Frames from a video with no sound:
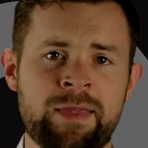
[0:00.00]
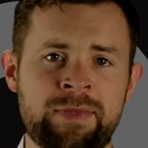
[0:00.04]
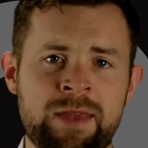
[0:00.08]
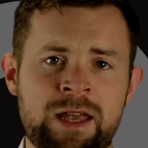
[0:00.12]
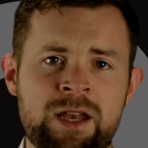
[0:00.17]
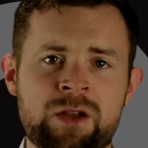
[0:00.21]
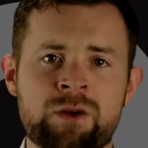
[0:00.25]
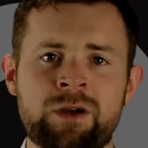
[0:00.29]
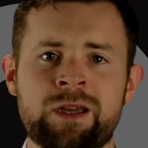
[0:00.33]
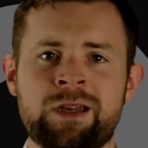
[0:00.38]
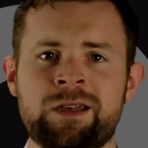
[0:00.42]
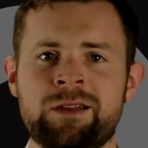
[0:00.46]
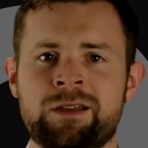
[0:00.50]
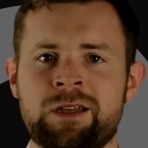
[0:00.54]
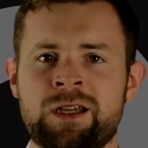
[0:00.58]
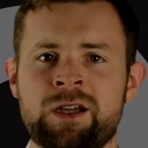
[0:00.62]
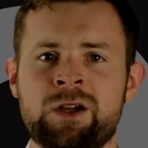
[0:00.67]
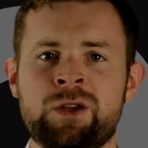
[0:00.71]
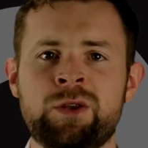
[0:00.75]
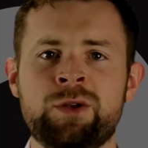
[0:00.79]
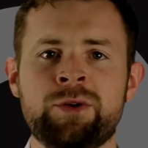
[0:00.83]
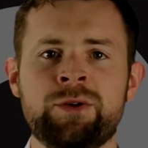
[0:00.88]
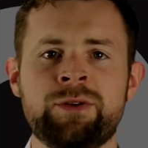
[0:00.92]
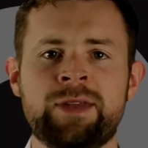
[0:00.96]
and then you can
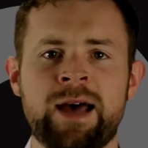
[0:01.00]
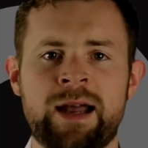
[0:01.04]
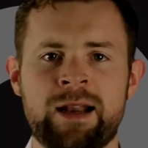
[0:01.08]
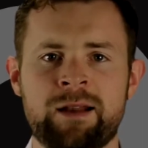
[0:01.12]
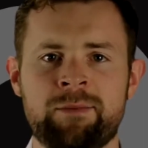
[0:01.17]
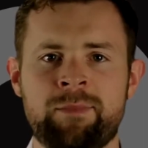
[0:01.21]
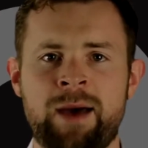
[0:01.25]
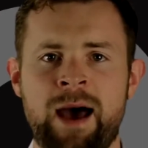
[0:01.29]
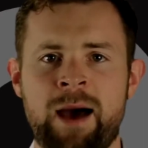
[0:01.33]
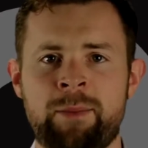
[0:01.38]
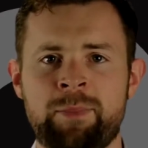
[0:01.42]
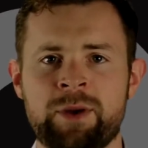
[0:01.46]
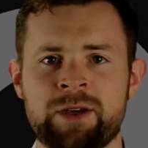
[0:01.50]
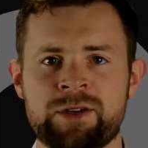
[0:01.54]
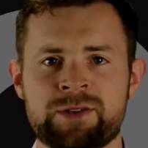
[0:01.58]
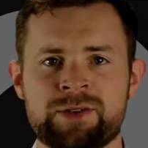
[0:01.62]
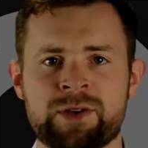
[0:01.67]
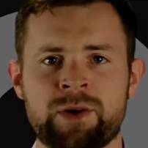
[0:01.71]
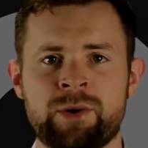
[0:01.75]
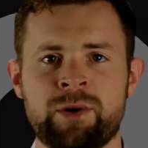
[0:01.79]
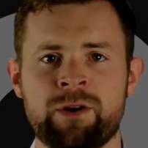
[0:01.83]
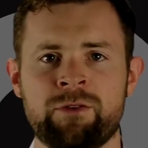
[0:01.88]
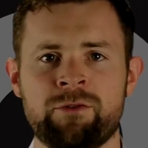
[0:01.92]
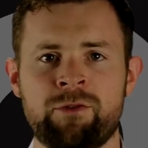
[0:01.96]
include that in mappings
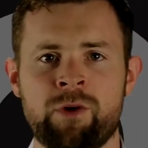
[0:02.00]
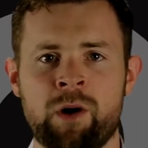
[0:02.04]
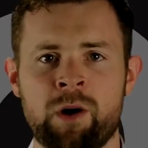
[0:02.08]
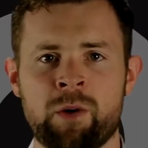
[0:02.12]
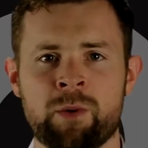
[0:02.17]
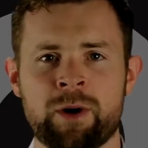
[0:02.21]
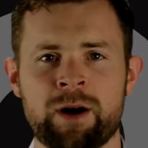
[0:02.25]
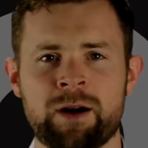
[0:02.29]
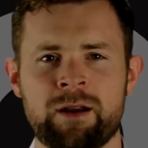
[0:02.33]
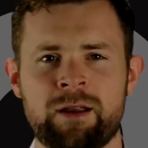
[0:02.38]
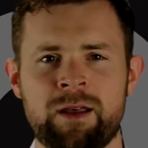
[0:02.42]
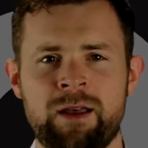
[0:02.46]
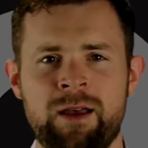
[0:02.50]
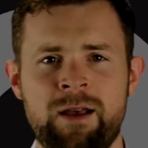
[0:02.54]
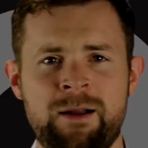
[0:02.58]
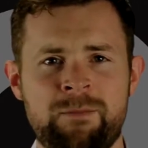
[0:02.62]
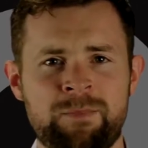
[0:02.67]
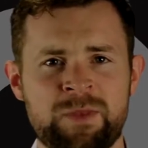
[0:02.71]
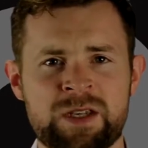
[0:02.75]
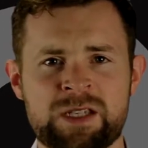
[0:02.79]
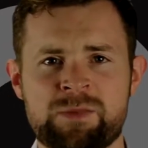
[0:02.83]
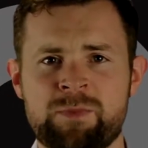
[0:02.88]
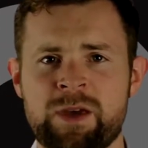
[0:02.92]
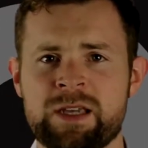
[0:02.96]
going forward.
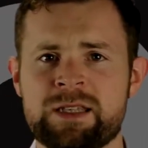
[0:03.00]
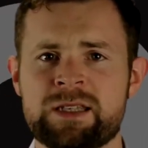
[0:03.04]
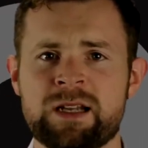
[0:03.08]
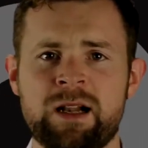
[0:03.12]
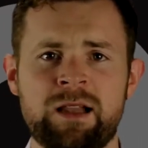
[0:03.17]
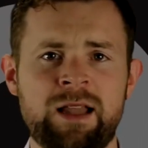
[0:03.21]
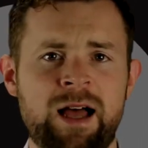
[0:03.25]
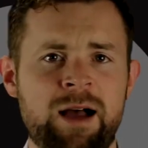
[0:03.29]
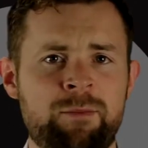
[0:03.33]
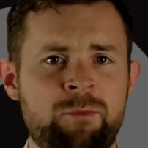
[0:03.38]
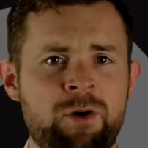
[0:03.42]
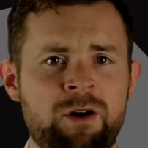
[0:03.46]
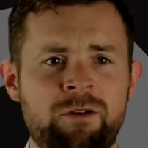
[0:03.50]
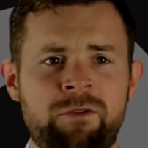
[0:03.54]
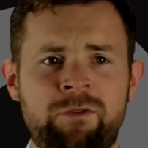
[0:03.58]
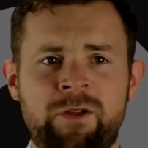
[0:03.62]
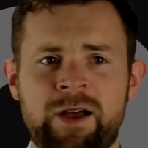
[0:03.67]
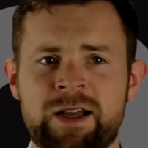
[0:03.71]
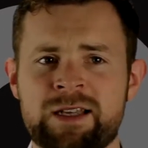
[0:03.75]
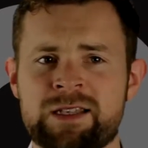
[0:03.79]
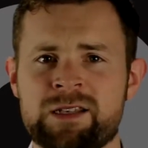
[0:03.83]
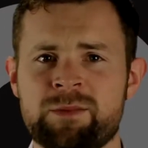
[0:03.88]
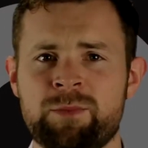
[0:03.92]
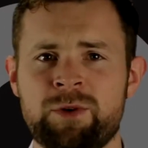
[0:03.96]
This makes it a lot more
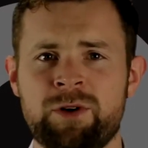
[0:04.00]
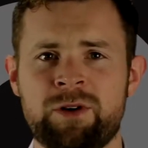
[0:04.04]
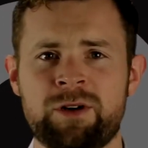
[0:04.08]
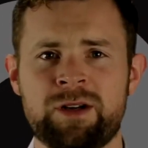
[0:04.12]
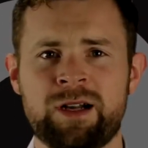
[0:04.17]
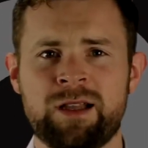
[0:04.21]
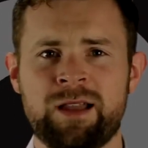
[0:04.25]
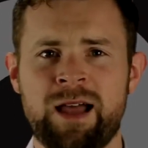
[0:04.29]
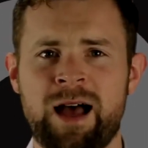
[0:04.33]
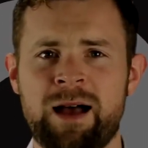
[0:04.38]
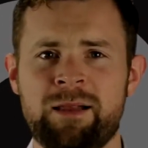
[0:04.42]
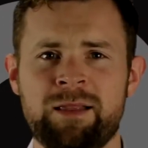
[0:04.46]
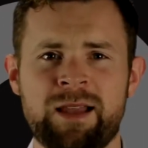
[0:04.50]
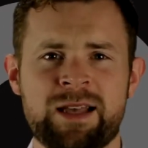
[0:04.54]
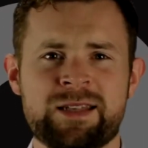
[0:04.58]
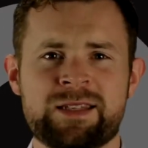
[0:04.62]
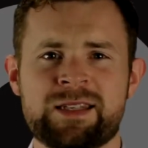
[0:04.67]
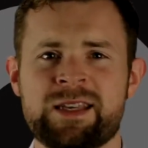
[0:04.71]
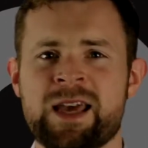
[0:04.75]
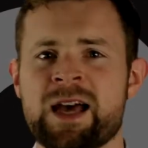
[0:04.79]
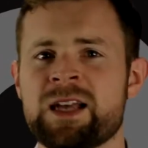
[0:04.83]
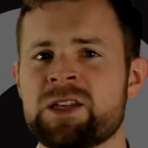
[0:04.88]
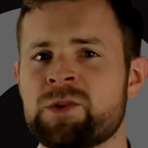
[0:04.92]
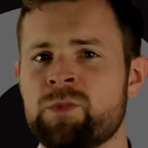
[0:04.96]
flexible and a lot less
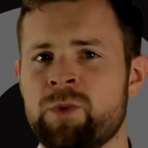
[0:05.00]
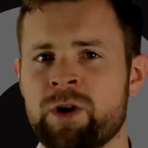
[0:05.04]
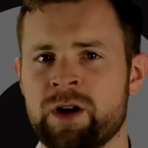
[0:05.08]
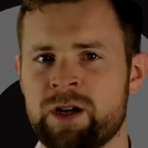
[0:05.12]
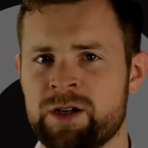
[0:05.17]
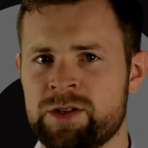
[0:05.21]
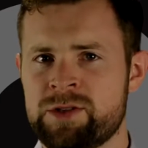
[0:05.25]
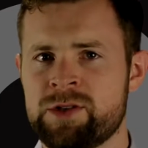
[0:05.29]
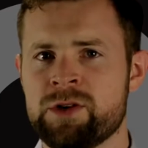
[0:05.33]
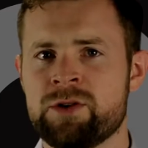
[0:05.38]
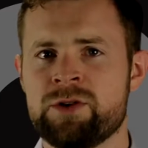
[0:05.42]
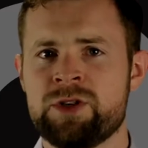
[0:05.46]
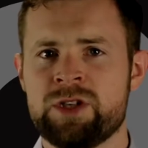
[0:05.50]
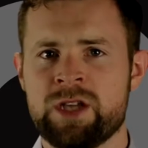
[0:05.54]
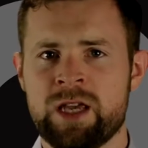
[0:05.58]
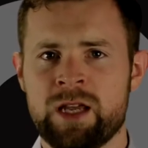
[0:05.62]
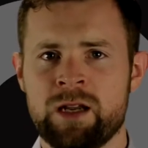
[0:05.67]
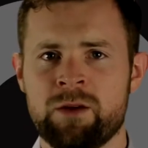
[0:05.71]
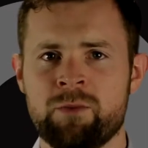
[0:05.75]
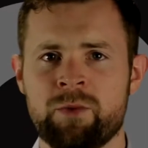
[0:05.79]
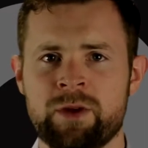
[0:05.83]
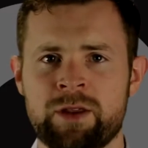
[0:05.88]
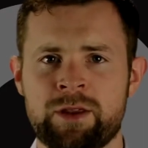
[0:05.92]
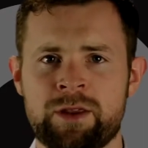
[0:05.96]
guesswork
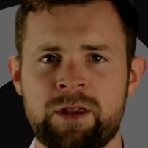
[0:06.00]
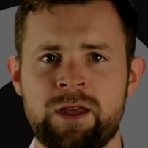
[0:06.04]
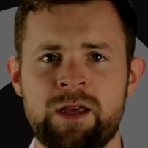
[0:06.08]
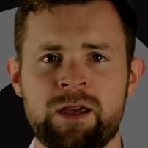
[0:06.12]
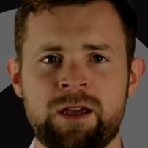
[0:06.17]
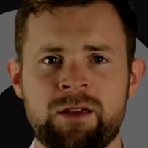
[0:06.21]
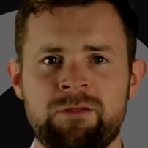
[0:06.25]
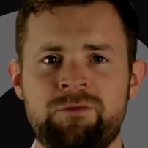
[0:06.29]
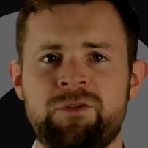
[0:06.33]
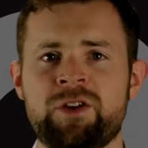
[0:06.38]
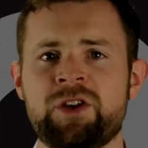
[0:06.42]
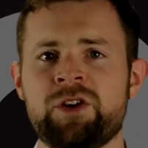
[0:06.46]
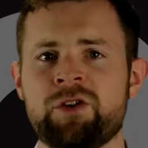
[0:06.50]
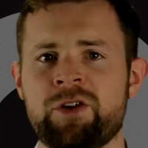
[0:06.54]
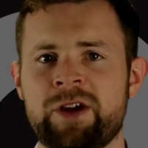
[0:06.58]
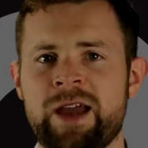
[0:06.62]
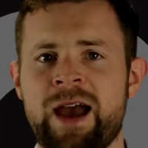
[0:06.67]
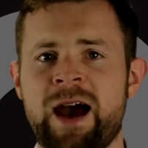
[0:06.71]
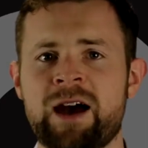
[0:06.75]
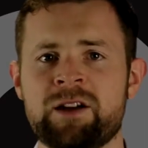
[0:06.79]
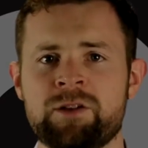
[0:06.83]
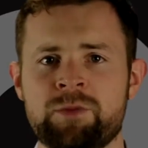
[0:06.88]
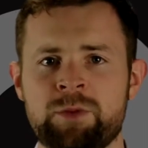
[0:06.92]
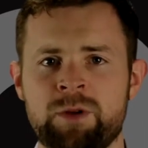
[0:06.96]
associated with configuring
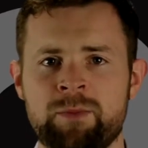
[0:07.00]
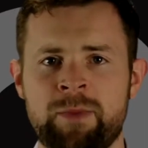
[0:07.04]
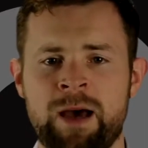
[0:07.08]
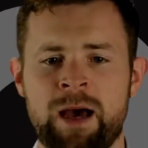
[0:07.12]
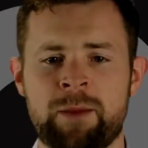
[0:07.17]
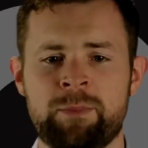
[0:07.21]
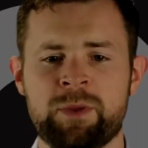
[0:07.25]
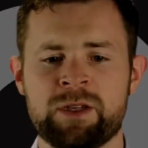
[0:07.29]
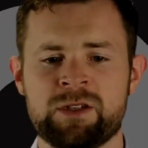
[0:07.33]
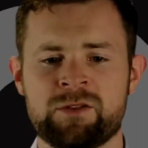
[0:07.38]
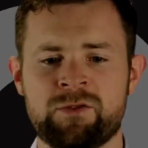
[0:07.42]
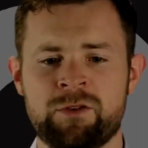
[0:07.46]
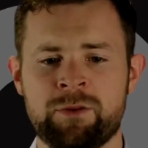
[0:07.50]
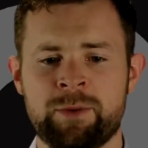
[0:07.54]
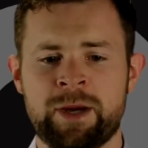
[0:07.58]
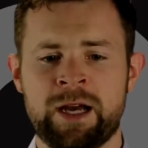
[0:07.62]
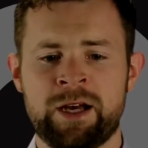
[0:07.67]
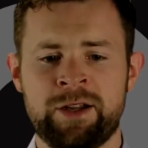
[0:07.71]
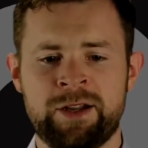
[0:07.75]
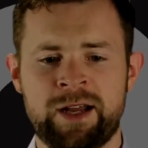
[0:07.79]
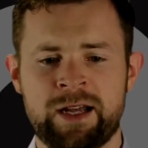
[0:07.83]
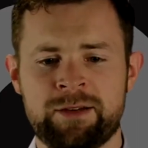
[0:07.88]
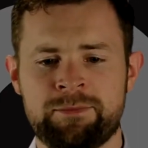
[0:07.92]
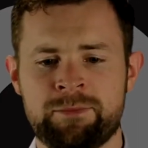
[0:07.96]
attribute mappings from
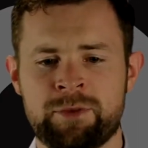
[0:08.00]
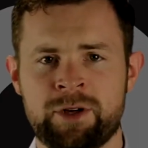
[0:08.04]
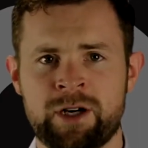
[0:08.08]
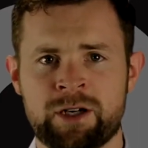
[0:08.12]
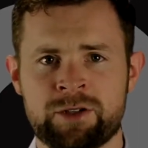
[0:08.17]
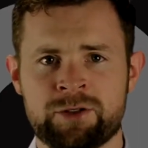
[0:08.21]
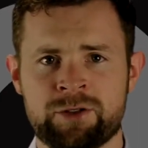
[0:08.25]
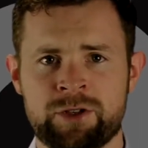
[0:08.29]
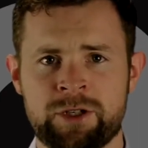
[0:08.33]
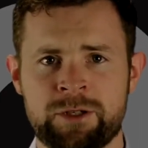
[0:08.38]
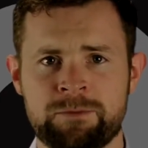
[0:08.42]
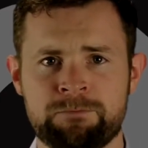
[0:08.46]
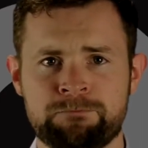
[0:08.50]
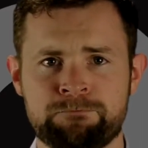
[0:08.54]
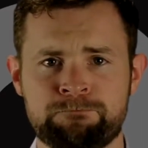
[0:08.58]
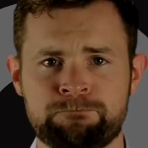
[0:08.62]
LDAP directory.